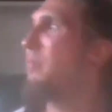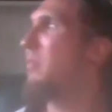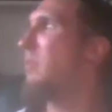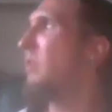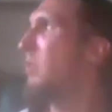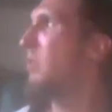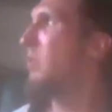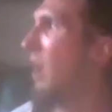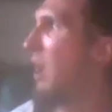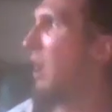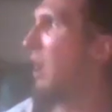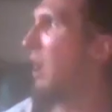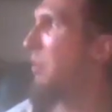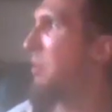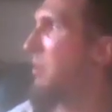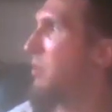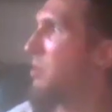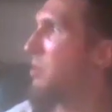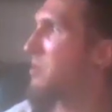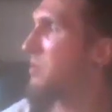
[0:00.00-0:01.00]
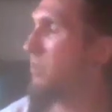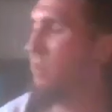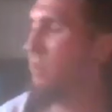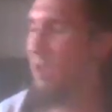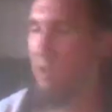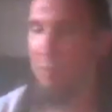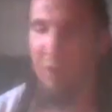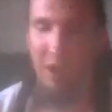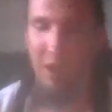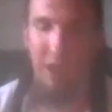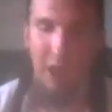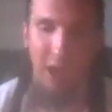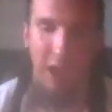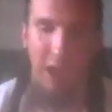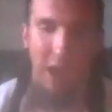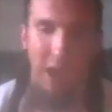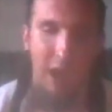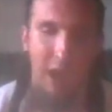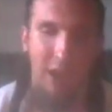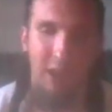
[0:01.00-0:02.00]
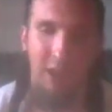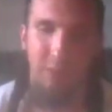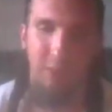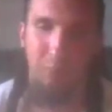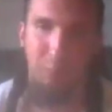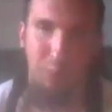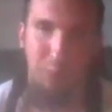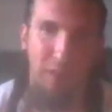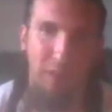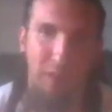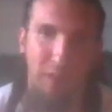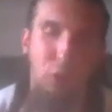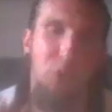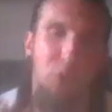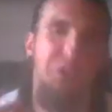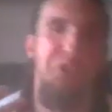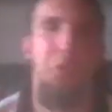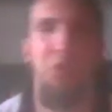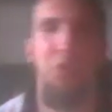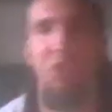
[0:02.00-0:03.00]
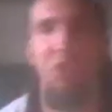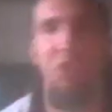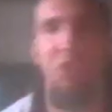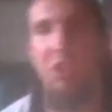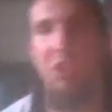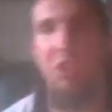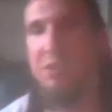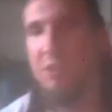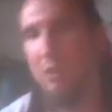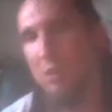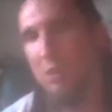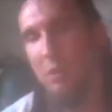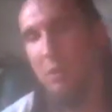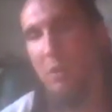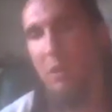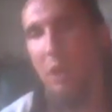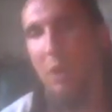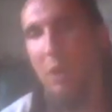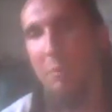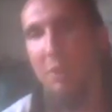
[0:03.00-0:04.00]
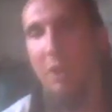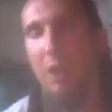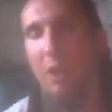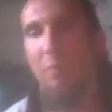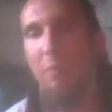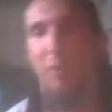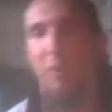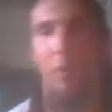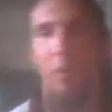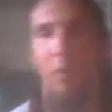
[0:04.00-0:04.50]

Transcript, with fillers: I mean, there's a. I, I, I, it looks so cheesy. I mean, for, for one